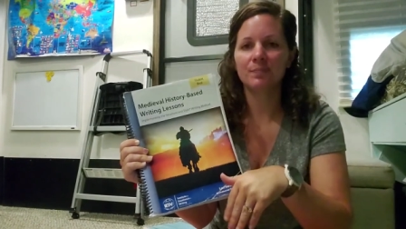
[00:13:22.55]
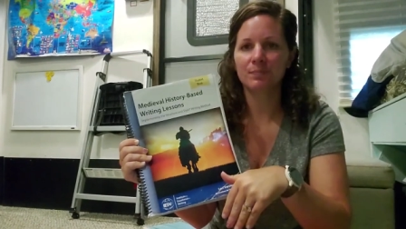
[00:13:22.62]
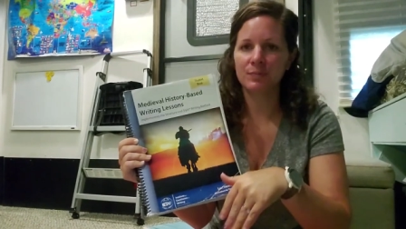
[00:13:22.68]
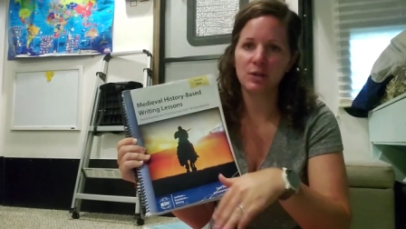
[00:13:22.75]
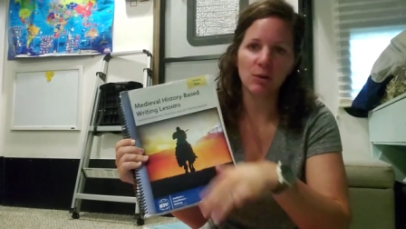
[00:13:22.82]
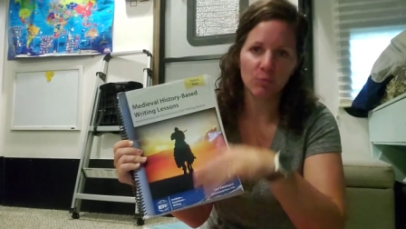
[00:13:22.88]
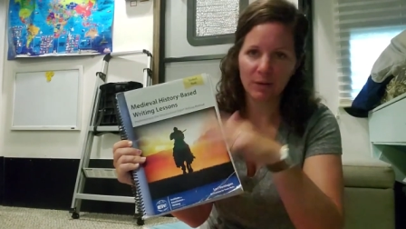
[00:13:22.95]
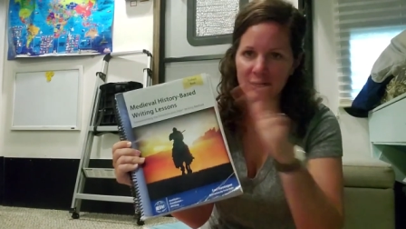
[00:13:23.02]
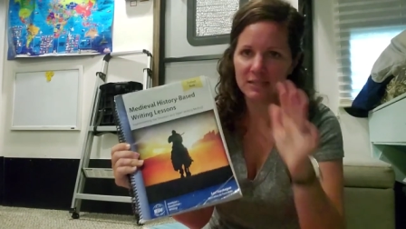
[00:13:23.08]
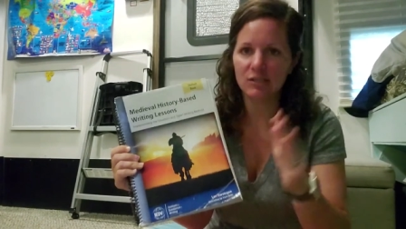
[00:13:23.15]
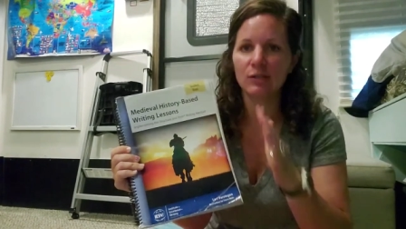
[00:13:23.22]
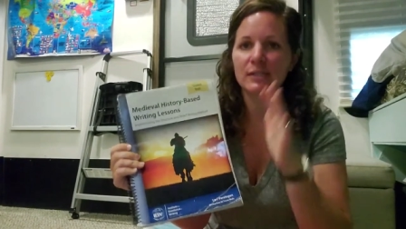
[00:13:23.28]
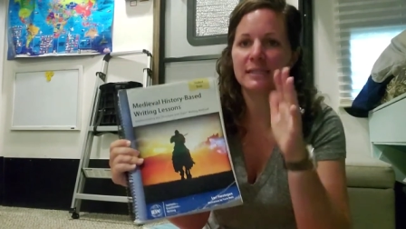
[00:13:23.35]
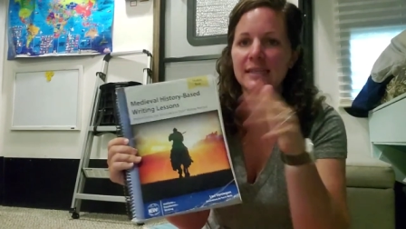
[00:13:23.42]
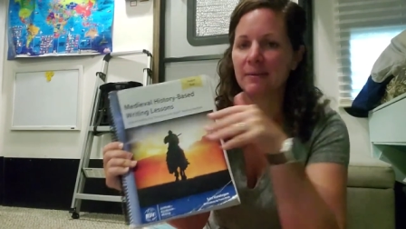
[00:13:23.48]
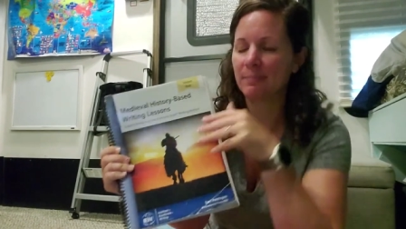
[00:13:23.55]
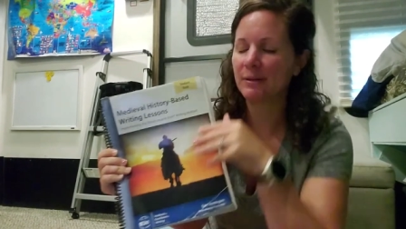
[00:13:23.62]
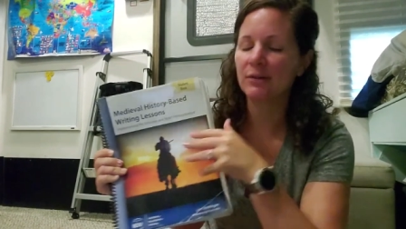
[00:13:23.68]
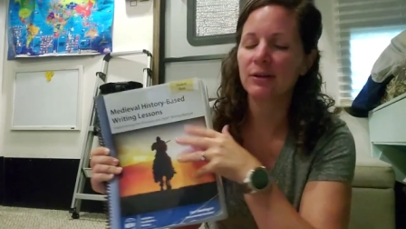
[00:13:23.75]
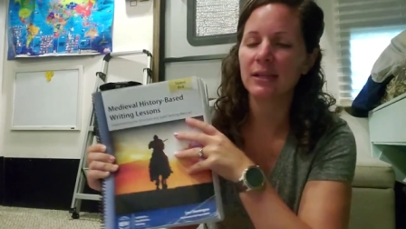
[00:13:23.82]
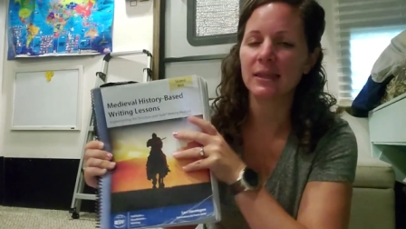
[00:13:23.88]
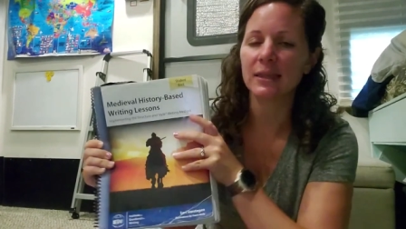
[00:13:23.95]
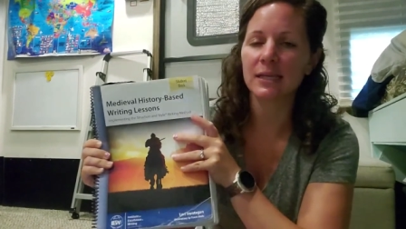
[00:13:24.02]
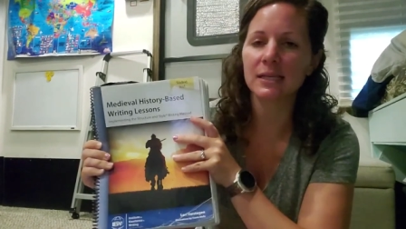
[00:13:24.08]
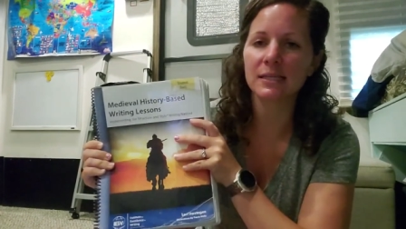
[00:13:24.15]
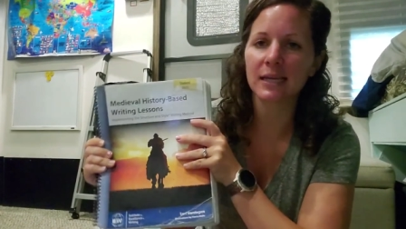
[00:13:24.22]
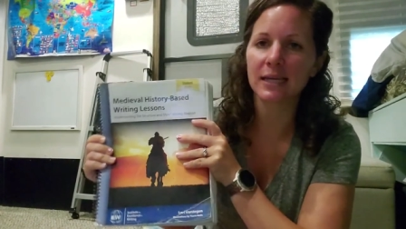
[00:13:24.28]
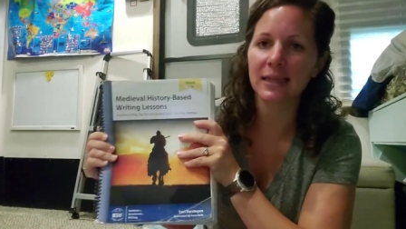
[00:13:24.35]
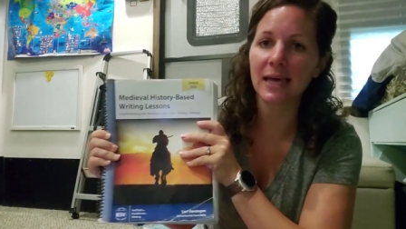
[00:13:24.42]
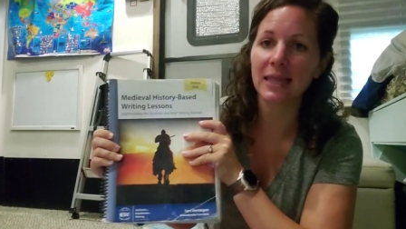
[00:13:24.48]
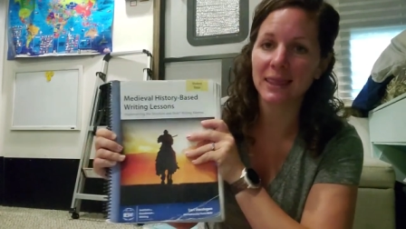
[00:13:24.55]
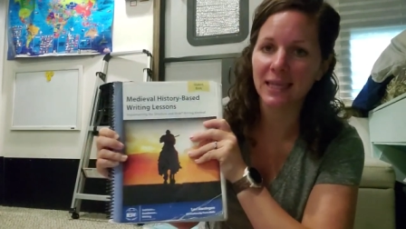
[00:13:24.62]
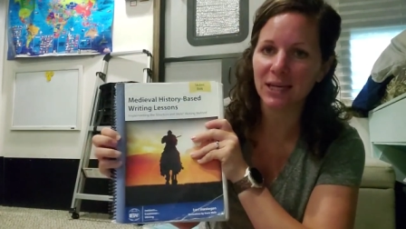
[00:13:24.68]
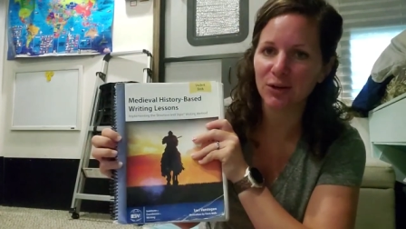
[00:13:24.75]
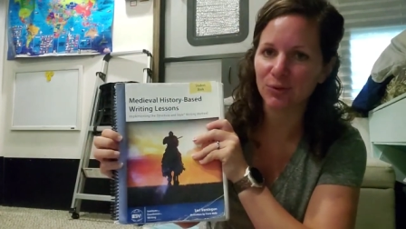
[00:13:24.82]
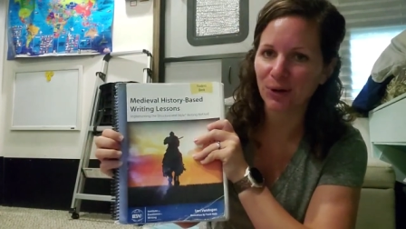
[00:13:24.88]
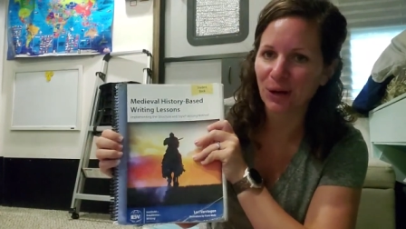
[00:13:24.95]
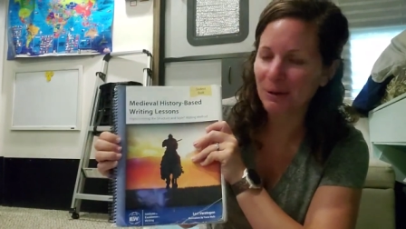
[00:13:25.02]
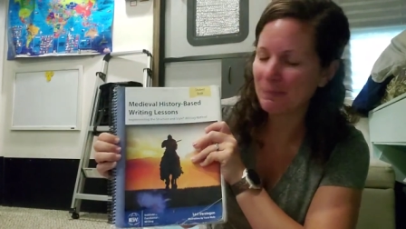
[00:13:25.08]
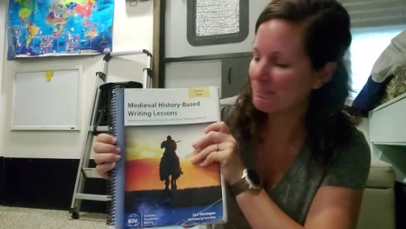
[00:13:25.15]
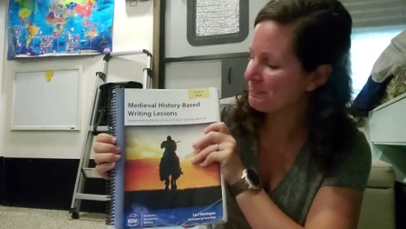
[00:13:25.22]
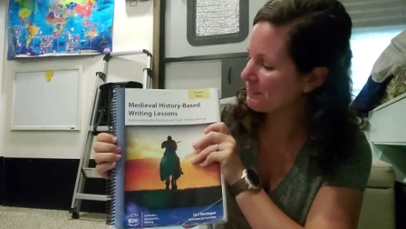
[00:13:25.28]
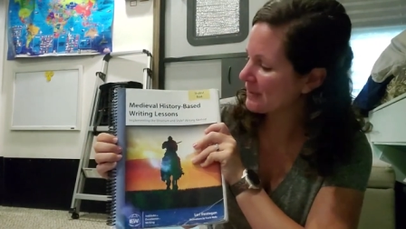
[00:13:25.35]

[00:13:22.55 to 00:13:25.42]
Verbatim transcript: you know, Renaissance time period and things like that later on.